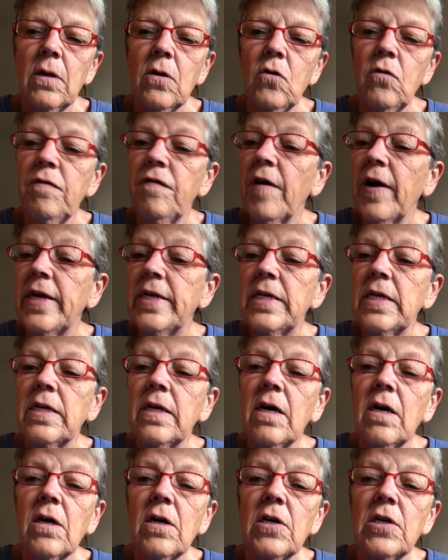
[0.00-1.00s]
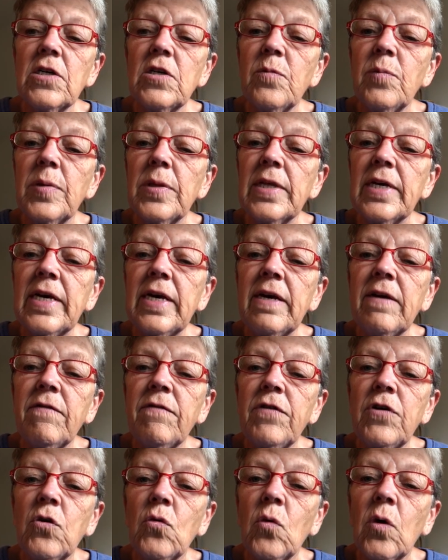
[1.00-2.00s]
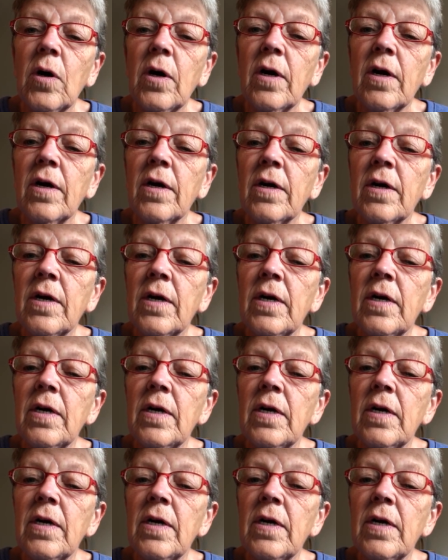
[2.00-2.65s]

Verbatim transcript: who find it hard to believe you are